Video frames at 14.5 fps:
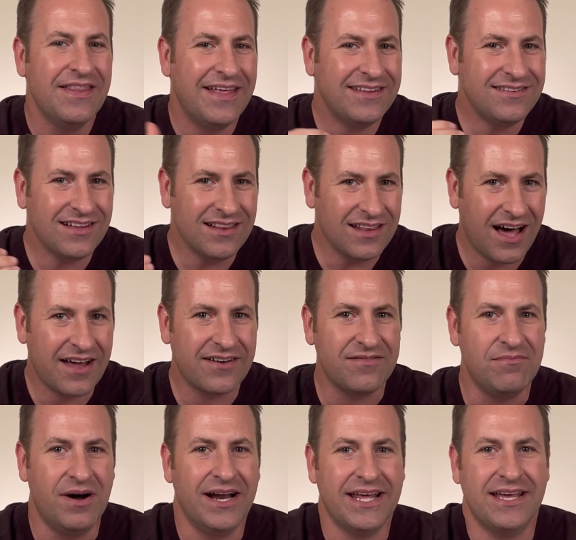That's a lot of
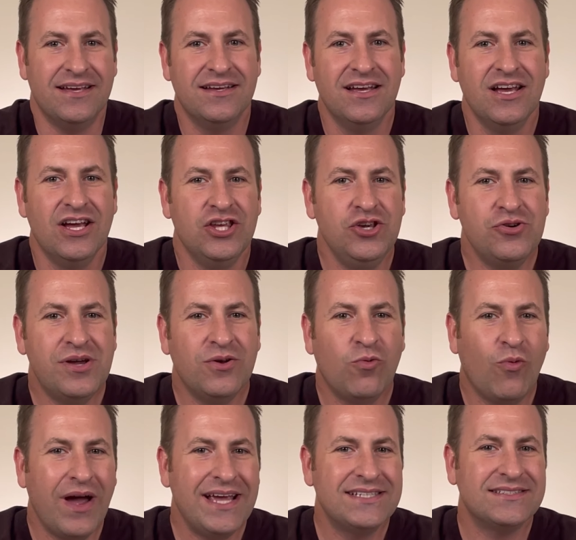money. You can
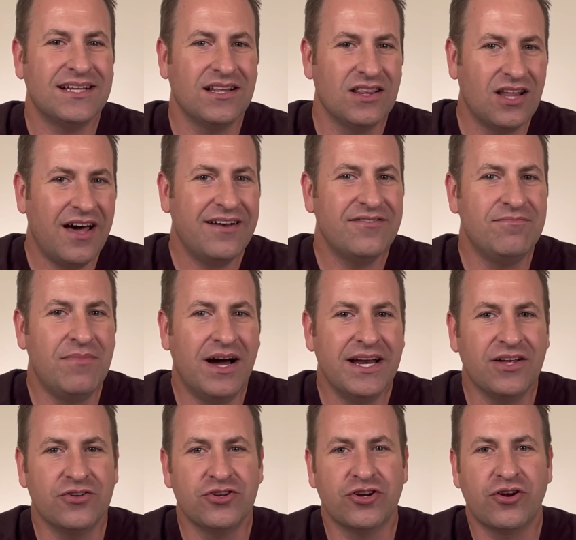waste a lot of money
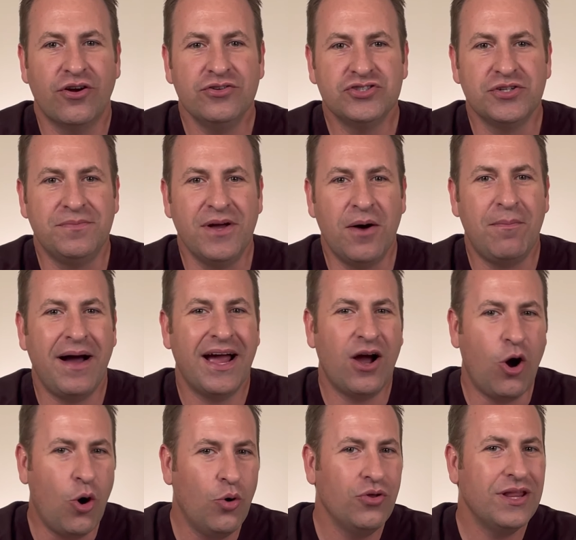on your grocery bill by
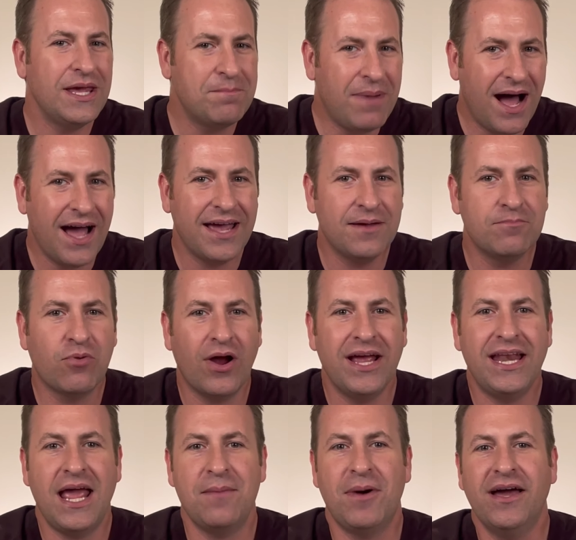only buying brand
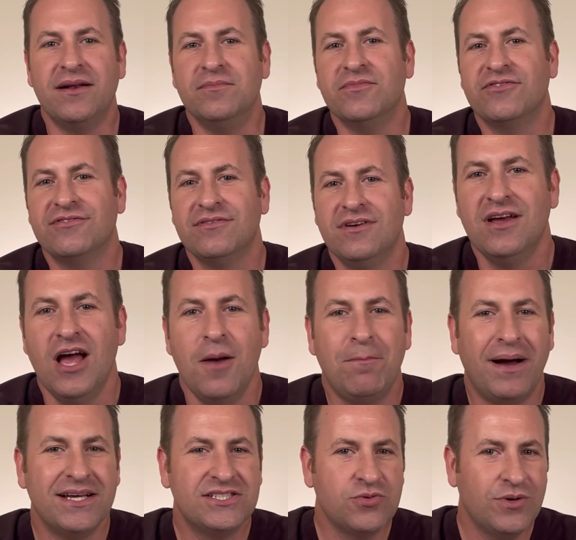name items.
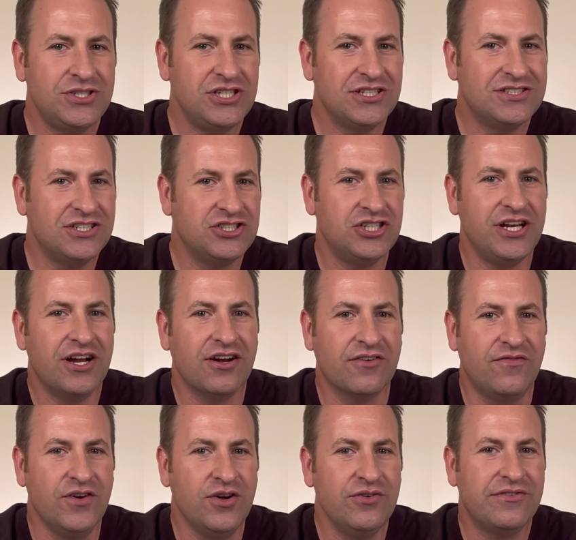By switching to generic
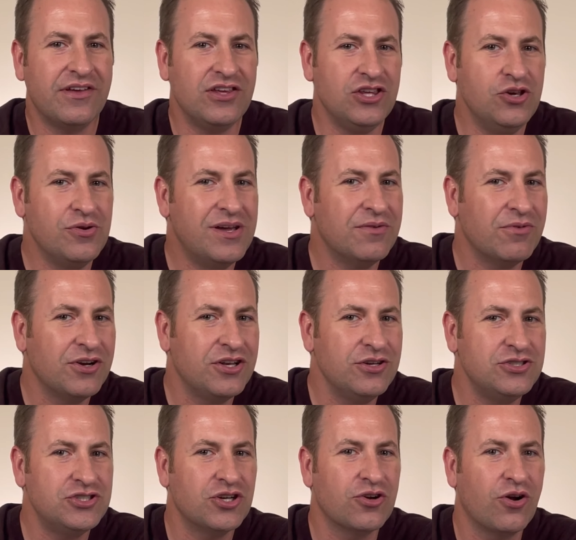foods, you can
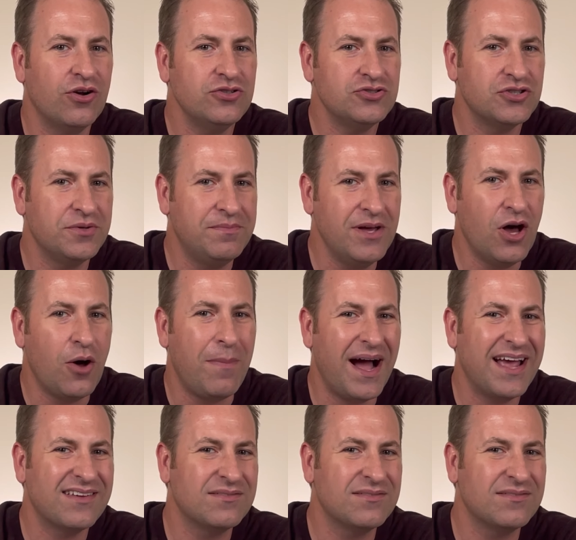reduce your grocery bill by as